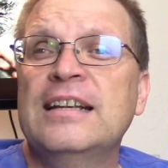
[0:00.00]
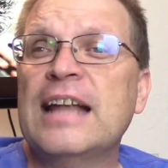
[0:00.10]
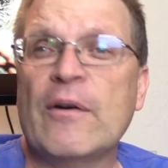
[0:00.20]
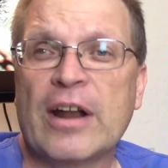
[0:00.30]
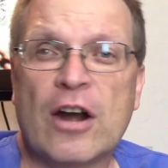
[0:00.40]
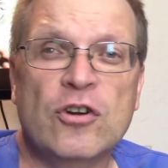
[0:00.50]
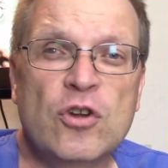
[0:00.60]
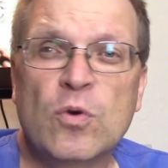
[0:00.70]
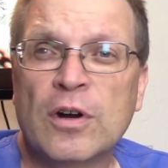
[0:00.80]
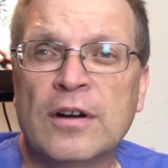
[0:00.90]
Now on our
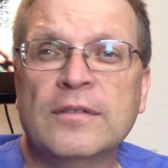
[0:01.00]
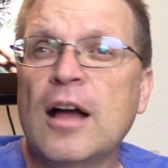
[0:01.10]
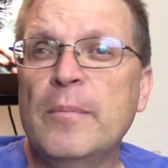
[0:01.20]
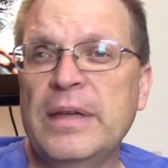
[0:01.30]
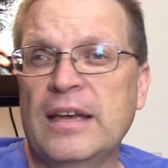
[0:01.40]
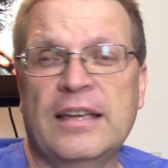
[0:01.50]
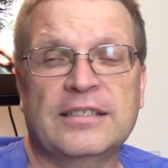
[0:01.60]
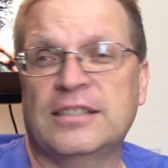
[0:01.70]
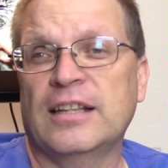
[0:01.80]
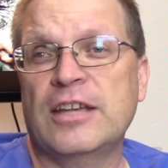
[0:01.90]
newer Amiga
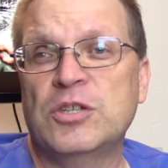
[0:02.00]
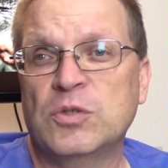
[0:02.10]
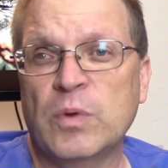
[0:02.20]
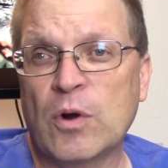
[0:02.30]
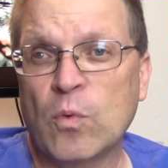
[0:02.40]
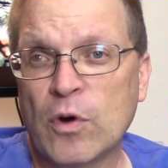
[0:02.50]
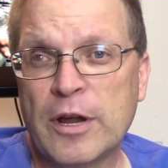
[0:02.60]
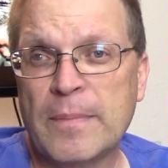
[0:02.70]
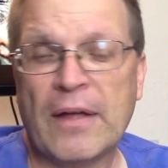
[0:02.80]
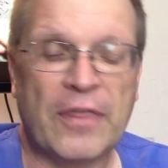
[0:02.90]
installations, we don't worry
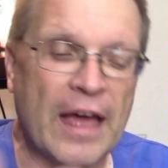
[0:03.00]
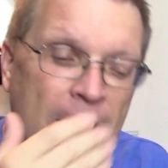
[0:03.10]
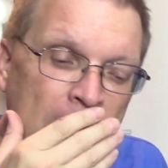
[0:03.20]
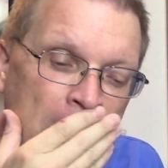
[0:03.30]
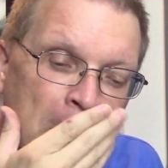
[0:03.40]
about that,